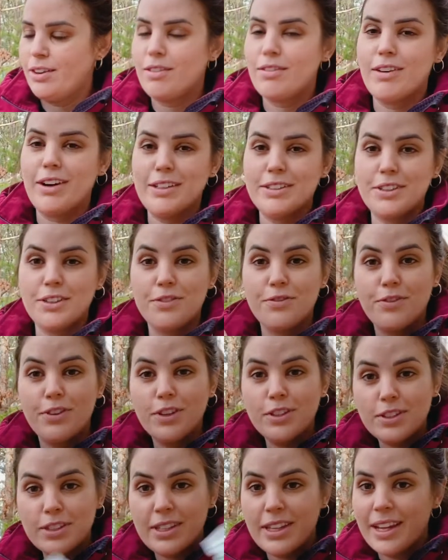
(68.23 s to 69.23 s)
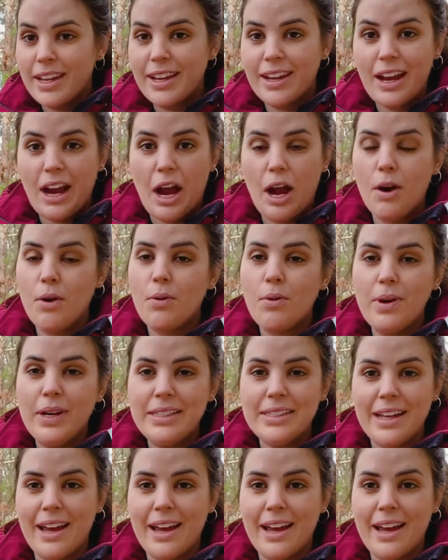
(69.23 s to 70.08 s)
Right, so first thing I always